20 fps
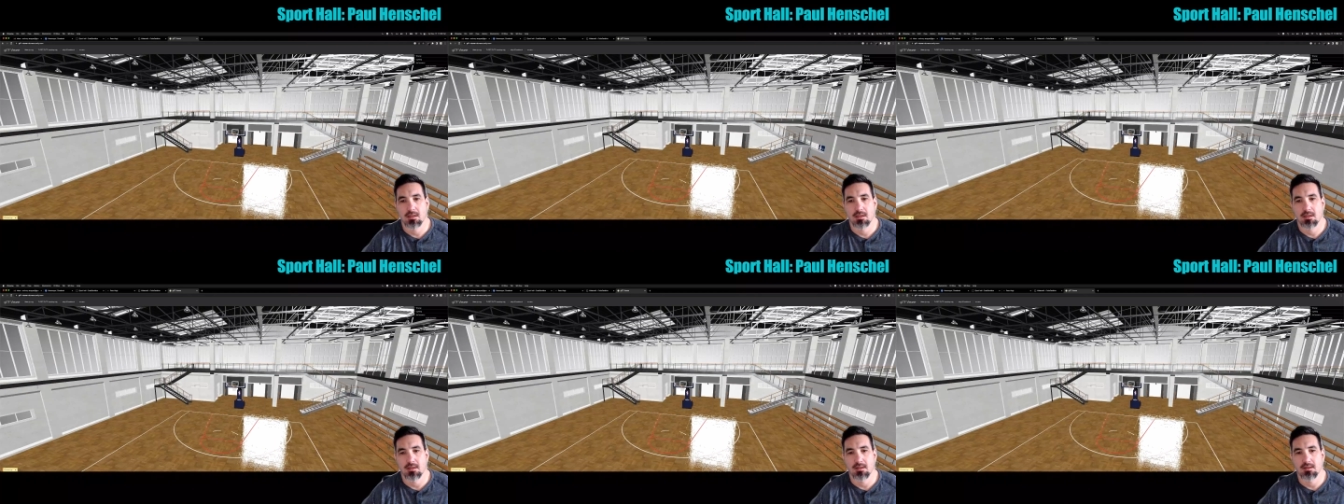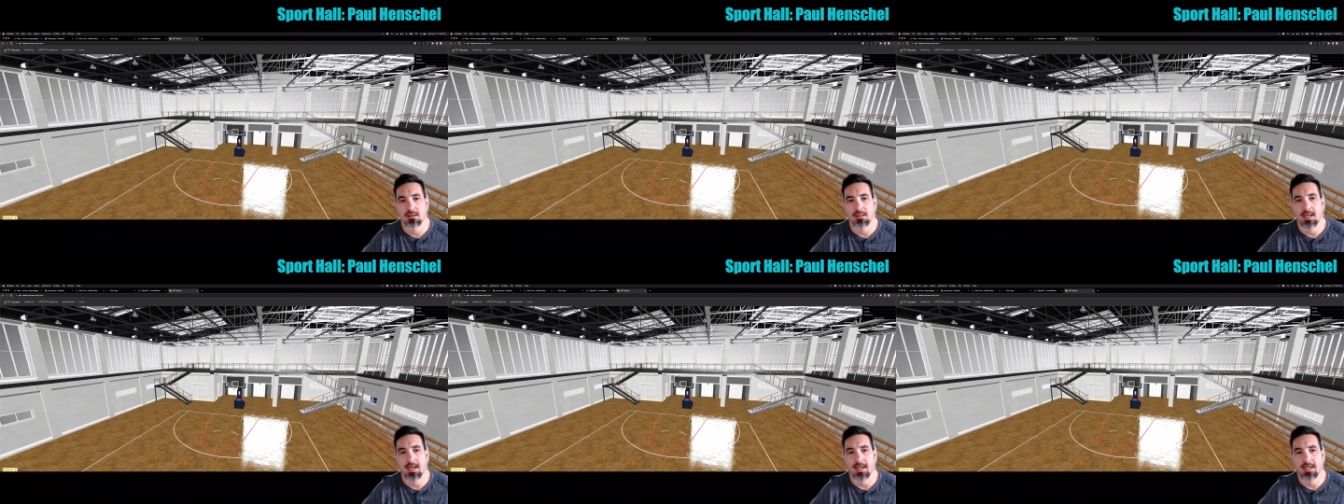the
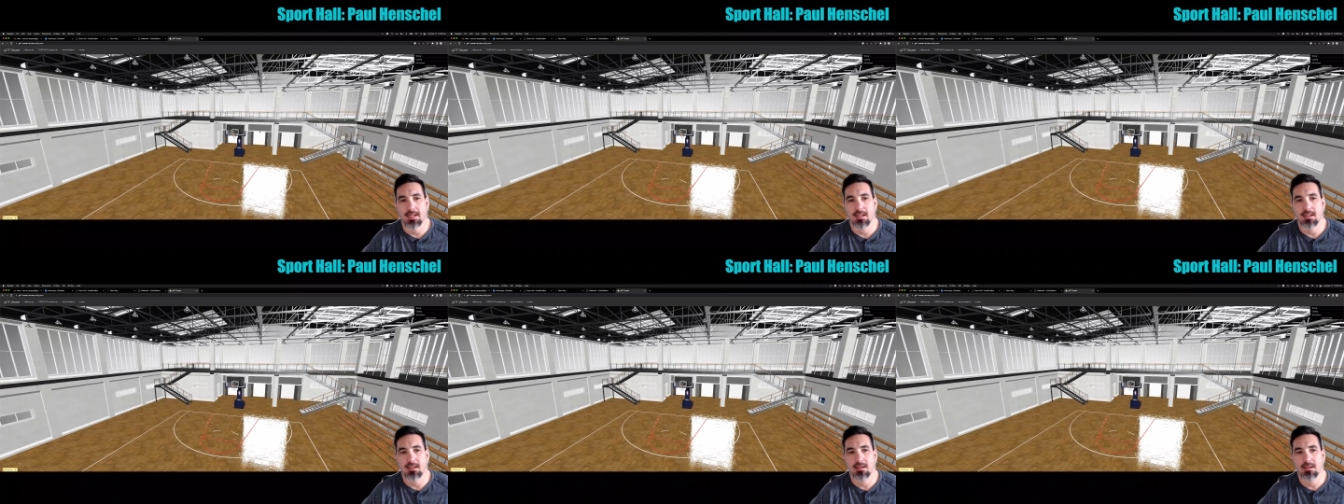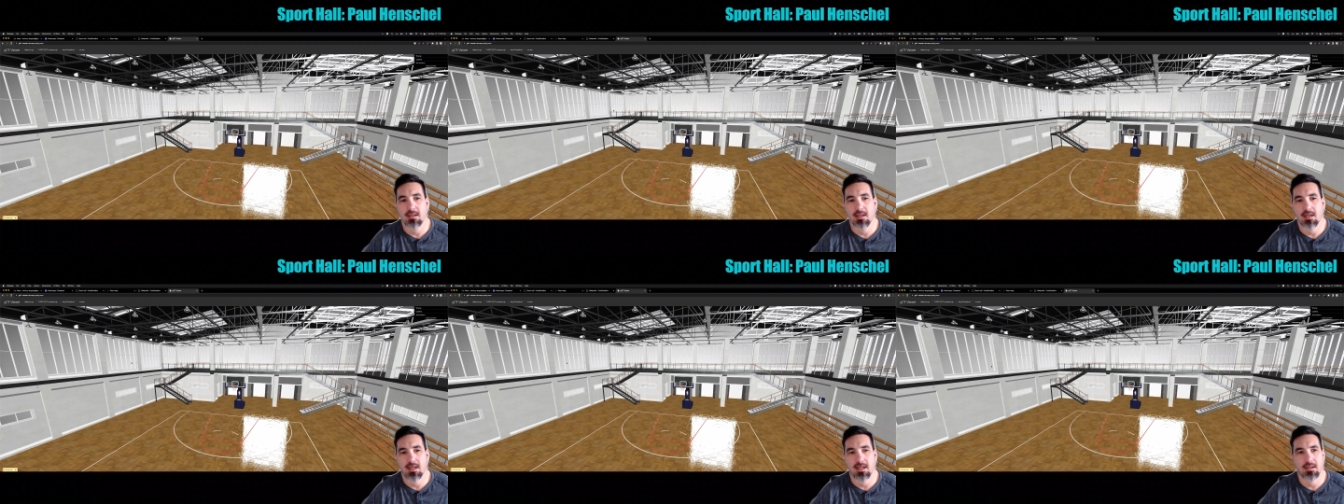
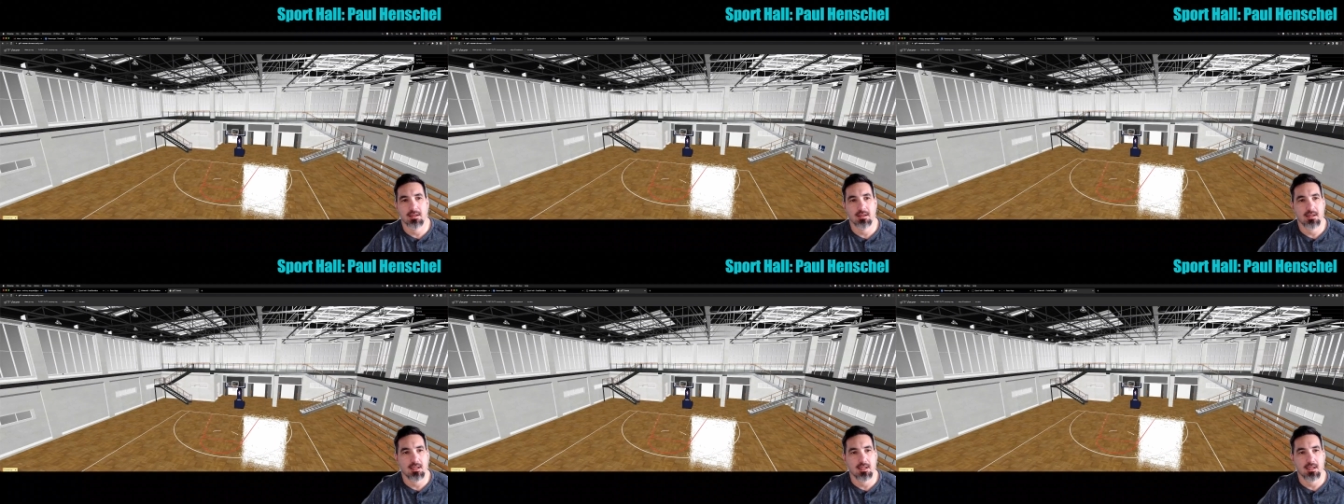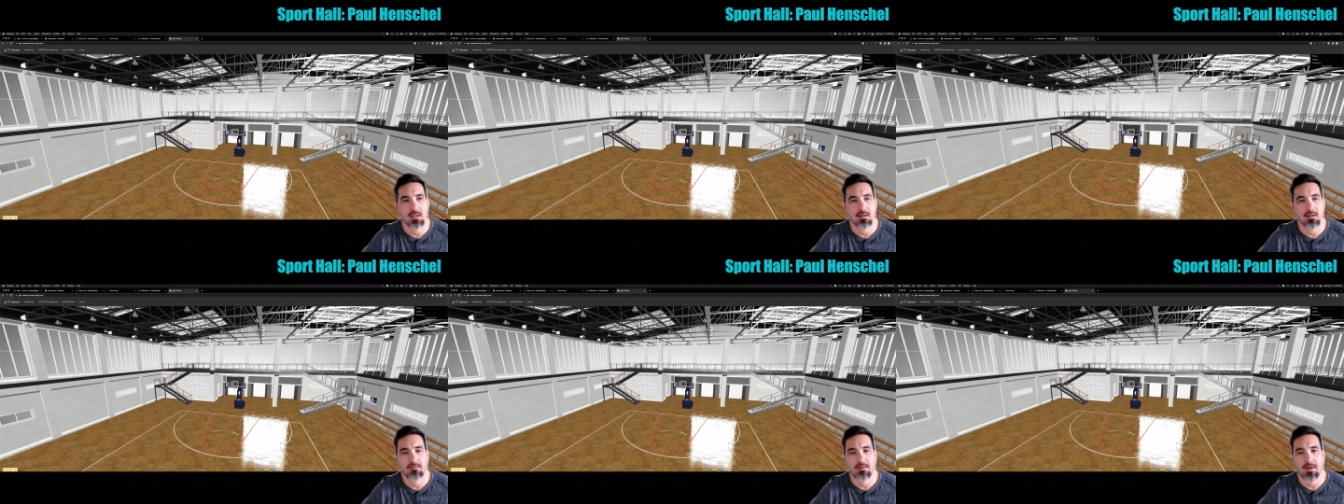lighting and
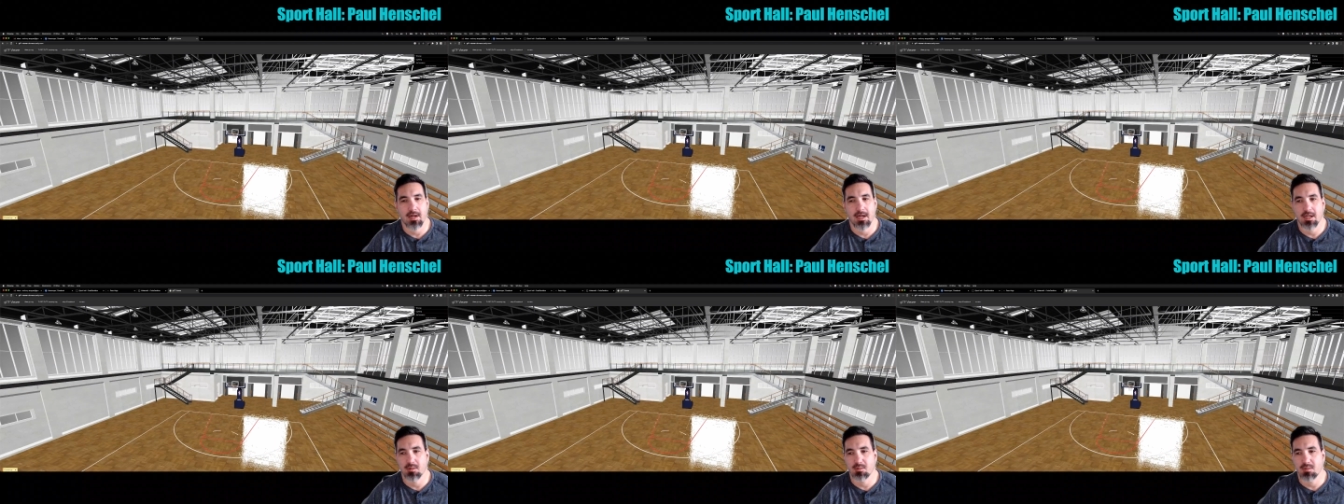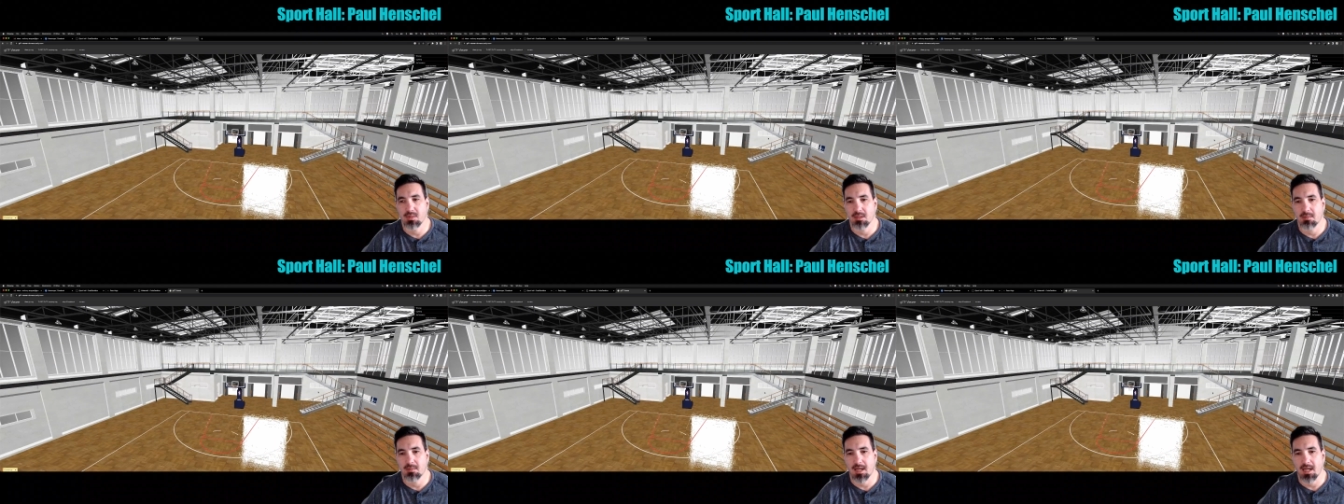the
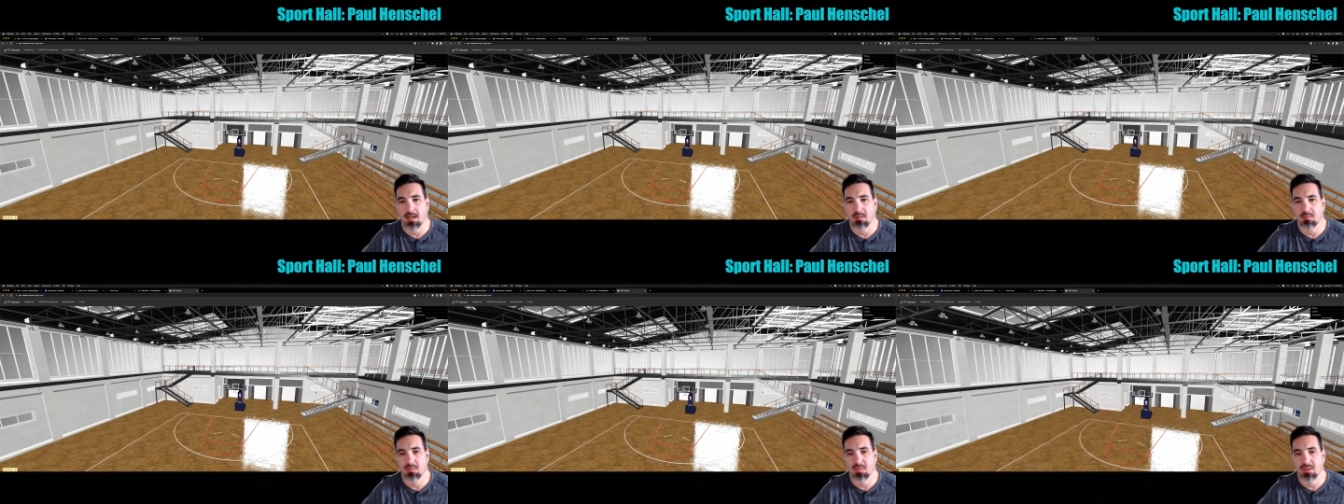environment map,